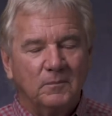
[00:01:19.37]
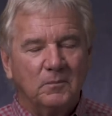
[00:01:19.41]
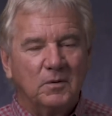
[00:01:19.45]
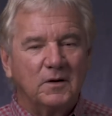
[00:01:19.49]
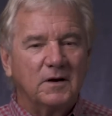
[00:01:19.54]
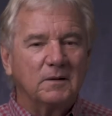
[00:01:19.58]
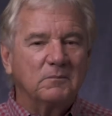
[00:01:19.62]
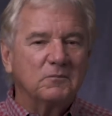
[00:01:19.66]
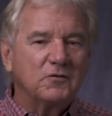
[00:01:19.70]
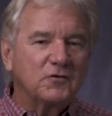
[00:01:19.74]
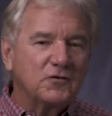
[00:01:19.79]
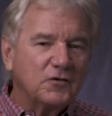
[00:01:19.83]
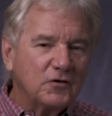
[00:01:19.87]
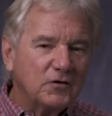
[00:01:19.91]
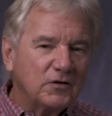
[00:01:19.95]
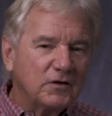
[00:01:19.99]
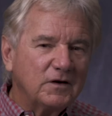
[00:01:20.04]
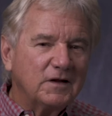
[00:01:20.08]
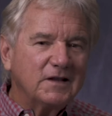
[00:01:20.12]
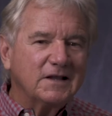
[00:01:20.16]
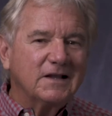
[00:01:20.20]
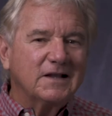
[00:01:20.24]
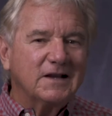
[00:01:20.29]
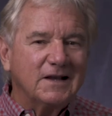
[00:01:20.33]
but I'm
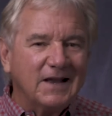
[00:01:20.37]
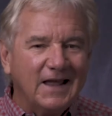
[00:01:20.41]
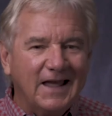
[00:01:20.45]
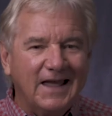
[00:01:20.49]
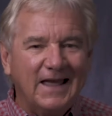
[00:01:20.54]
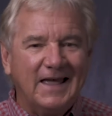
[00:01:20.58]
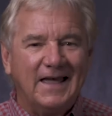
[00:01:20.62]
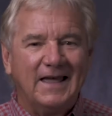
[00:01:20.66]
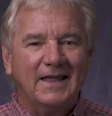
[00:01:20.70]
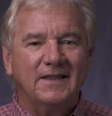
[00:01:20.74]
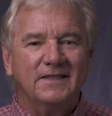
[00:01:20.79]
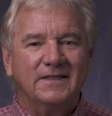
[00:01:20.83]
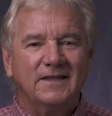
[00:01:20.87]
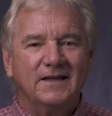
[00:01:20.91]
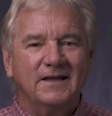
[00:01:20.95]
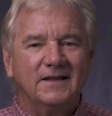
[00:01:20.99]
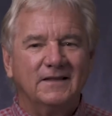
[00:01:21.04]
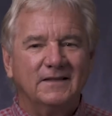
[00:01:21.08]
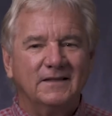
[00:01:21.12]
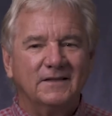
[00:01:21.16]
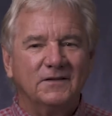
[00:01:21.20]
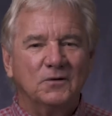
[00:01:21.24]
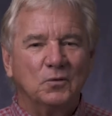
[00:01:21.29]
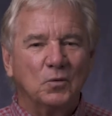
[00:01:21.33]
certainly glad
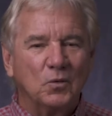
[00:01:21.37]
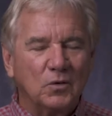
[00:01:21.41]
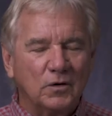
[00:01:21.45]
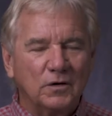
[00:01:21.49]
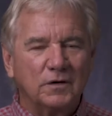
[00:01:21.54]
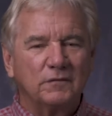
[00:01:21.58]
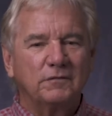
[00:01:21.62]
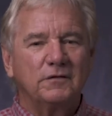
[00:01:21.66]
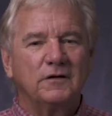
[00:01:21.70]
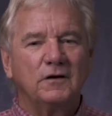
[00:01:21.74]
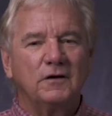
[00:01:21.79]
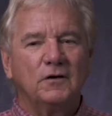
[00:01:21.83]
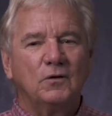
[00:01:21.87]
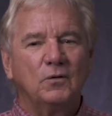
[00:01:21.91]
that the word of the